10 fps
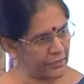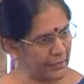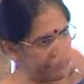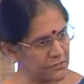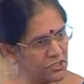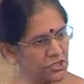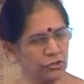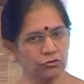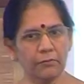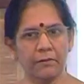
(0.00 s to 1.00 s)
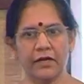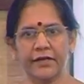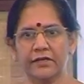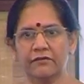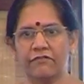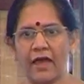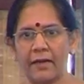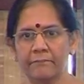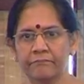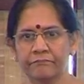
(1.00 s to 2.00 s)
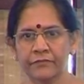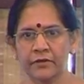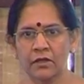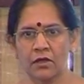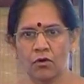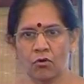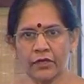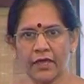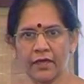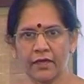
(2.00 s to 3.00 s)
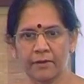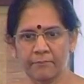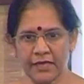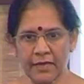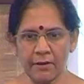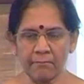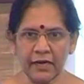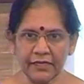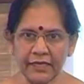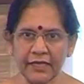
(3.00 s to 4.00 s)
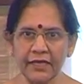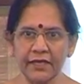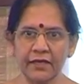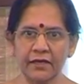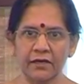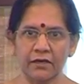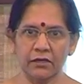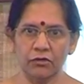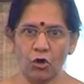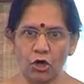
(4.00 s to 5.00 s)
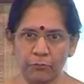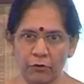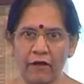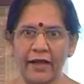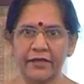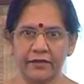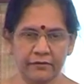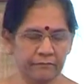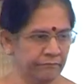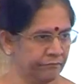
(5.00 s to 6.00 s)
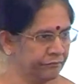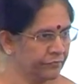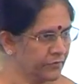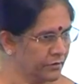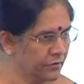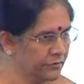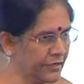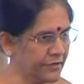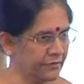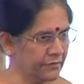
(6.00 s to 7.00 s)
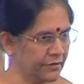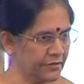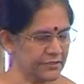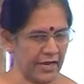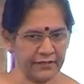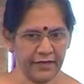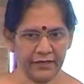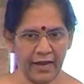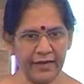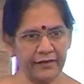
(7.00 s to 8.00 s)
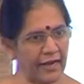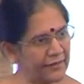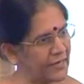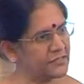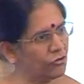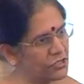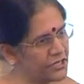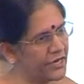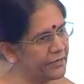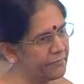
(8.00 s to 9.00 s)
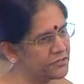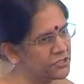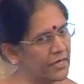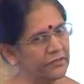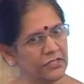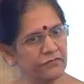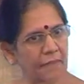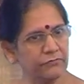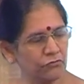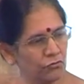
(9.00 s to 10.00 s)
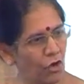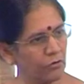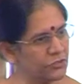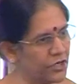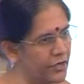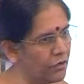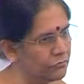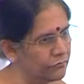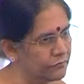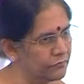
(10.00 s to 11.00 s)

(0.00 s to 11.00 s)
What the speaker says: their business into the Burlington fab, okay, became a multi-node provider. They designed that, and that's how they stayed in business, and these fabs could all be shut down.